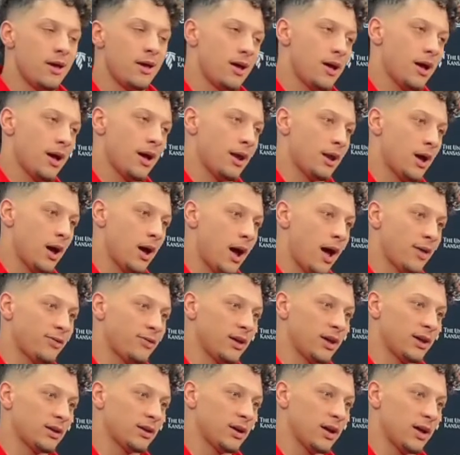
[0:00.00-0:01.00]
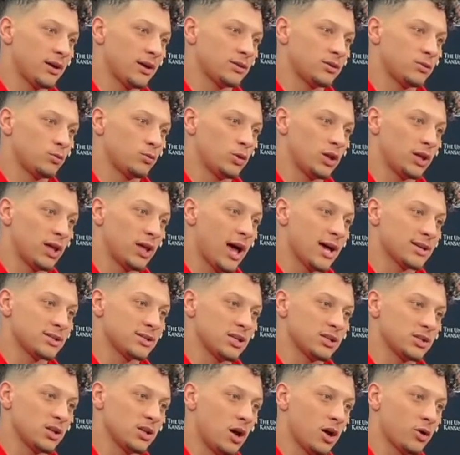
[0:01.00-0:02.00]
And uh, I think as with the guys
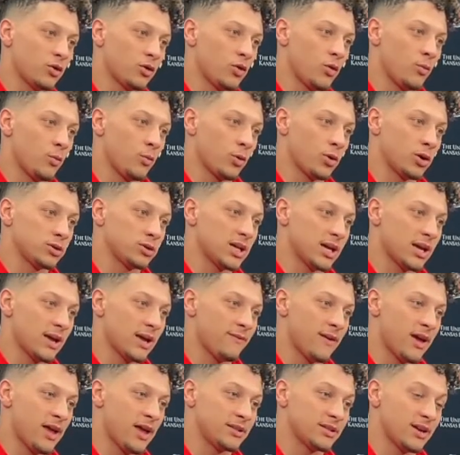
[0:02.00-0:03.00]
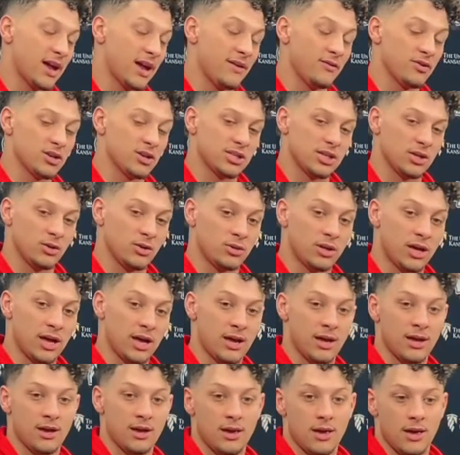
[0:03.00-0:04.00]
in this locker room, we're going to take advantage of every single
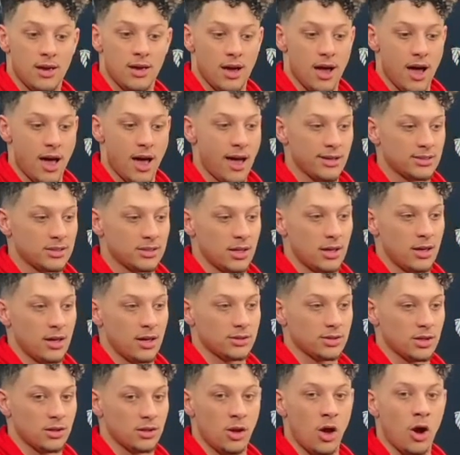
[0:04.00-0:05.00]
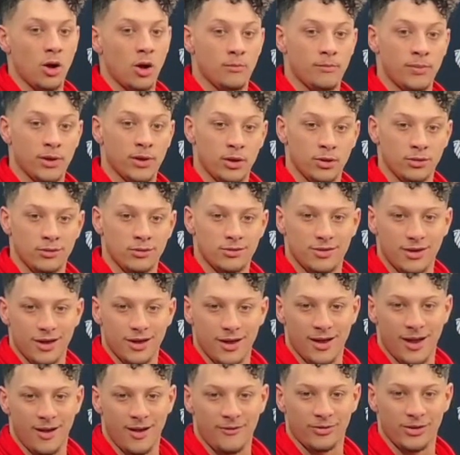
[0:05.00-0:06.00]
day. Uh, it's a it's a long build uh,
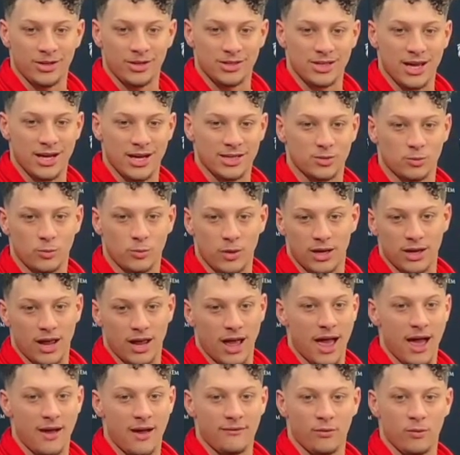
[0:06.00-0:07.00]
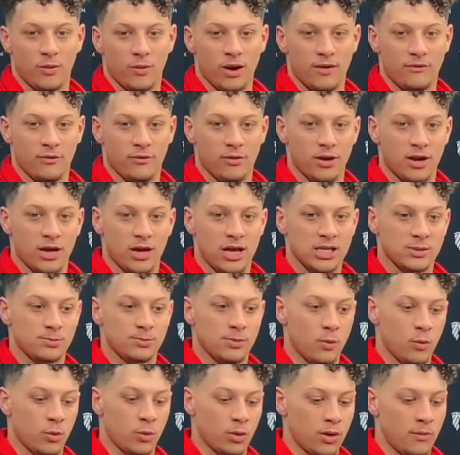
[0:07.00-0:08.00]
over these next week and a half or whatever it is,
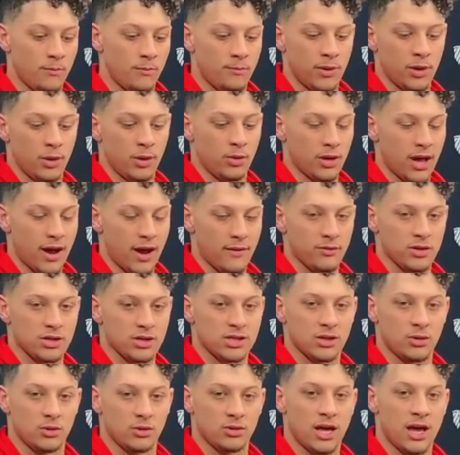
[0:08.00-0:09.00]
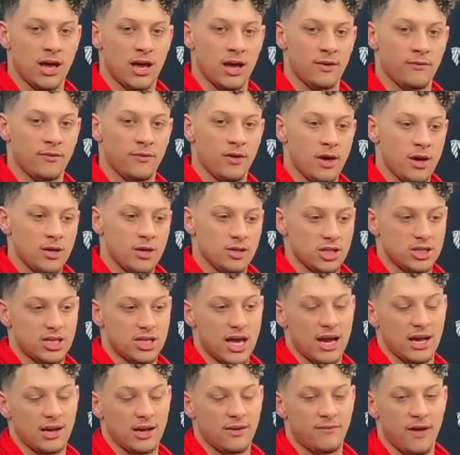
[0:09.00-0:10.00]
but we're going to build every single day of just
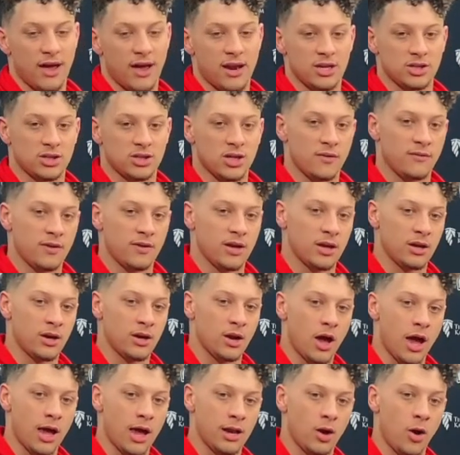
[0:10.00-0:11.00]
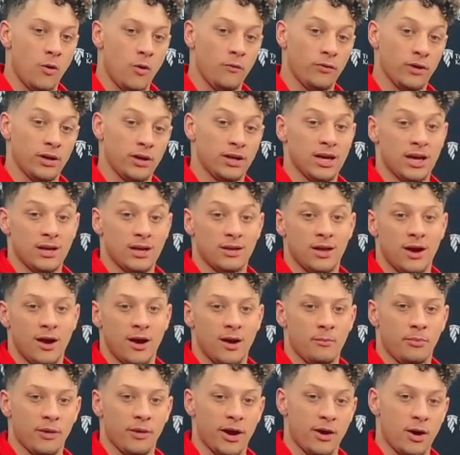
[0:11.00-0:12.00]
taking advantage of it and, and hopefully getting
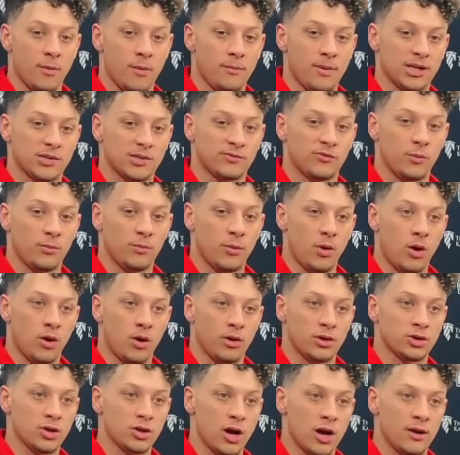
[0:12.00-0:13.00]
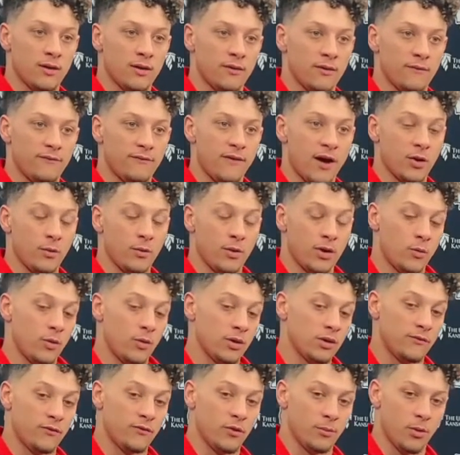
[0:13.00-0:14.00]
there and playing our best football and trying to find a way to
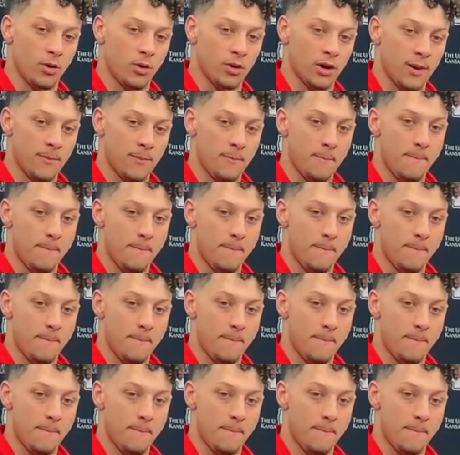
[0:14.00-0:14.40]
win the football game.